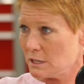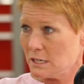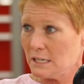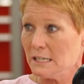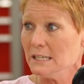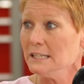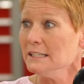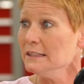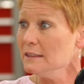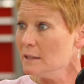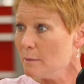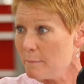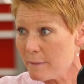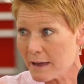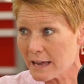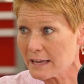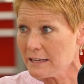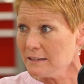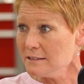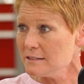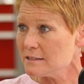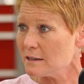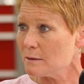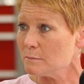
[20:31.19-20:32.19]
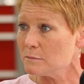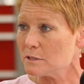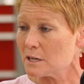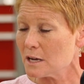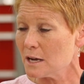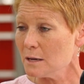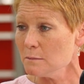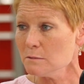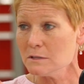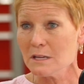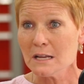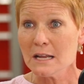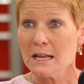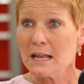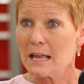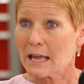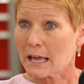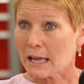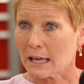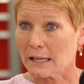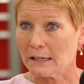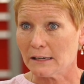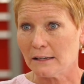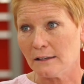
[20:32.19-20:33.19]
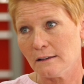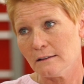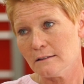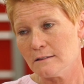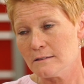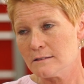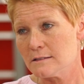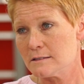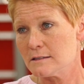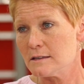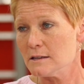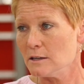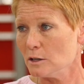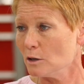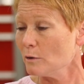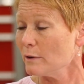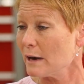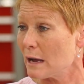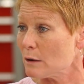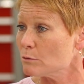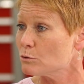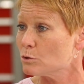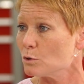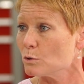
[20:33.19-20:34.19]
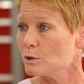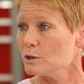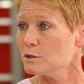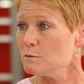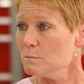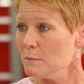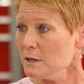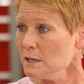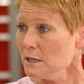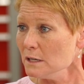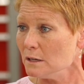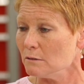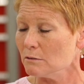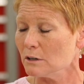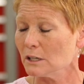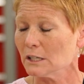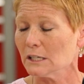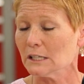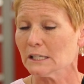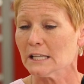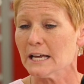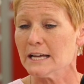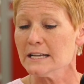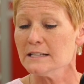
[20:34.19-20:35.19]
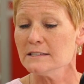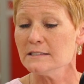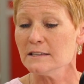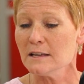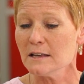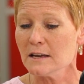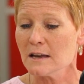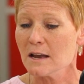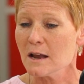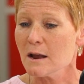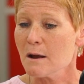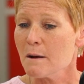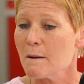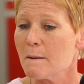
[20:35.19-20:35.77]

We need the bed sometimes. Sure, sure. And he's, you know, an outdoorsman. He really likes it.